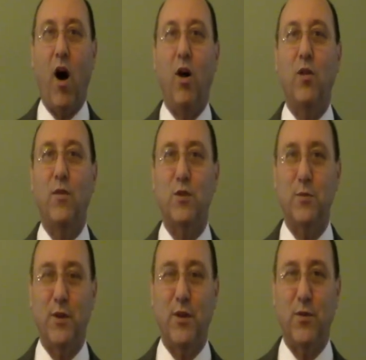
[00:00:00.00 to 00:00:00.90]
all of those
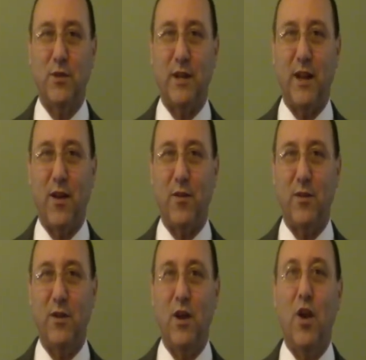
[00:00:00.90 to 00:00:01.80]
materials
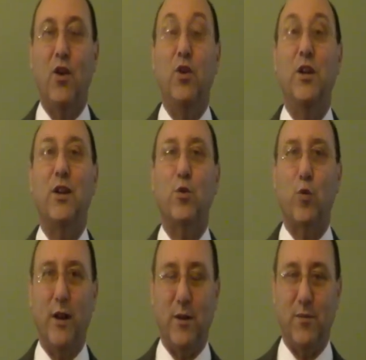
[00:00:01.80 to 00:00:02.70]
together, you need to
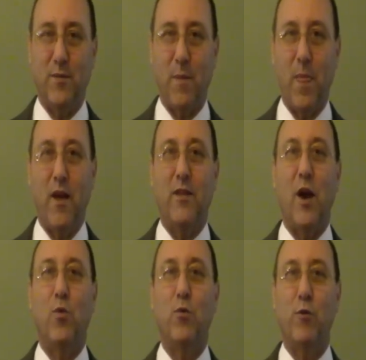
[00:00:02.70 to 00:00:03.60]
read them.
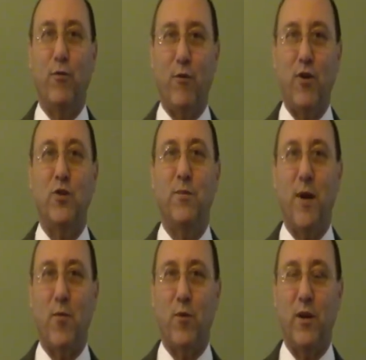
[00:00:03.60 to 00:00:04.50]
That will refresh your
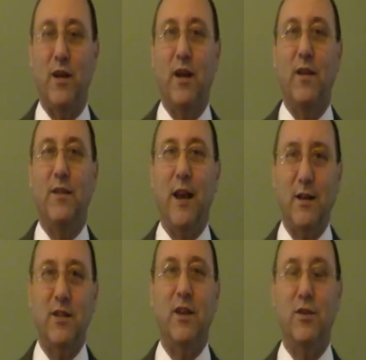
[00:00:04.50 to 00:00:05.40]
memory.
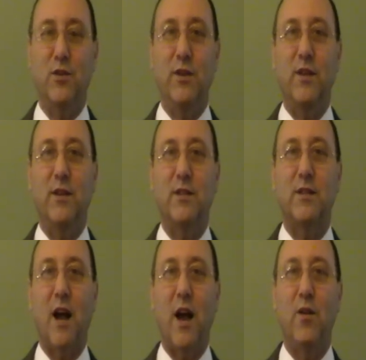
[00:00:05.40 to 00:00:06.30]
Next thing is you need to
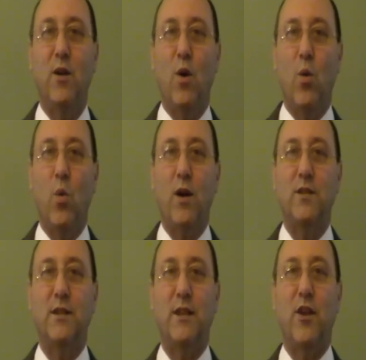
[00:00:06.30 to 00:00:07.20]
decide what
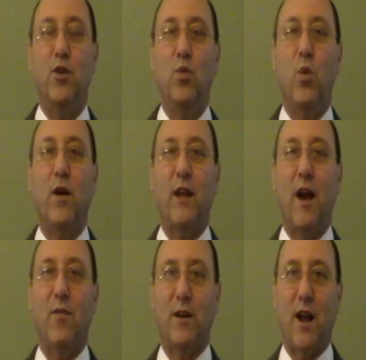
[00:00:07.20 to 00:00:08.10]
is it that you want
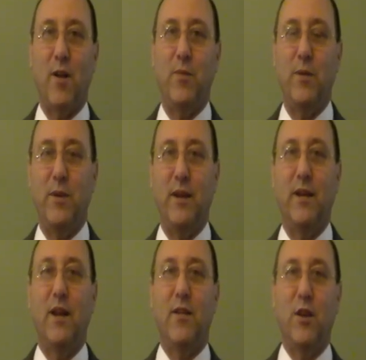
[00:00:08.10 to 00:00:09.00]
out of an IEP
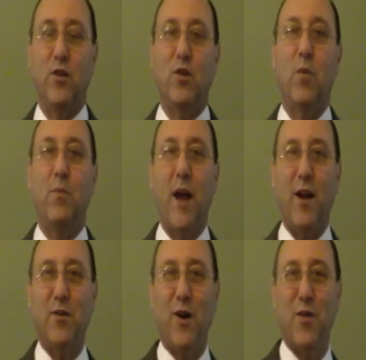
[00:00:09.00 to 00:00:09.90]
meeting. Then you go
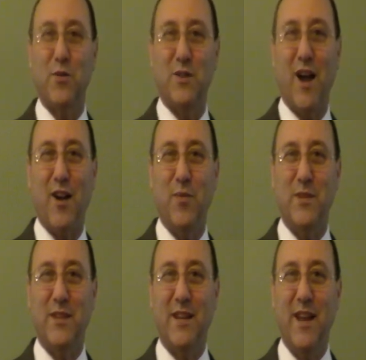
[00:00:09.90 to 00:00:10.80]
back to all those
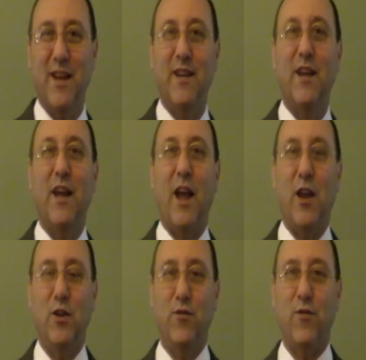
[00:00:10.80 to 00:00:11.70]
documents again
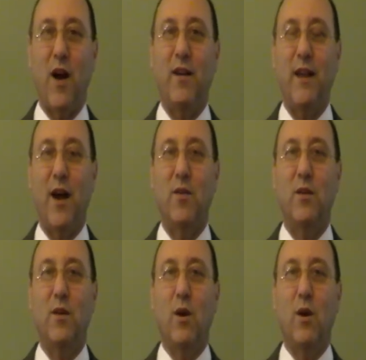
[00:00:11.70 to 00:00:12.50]
and you find out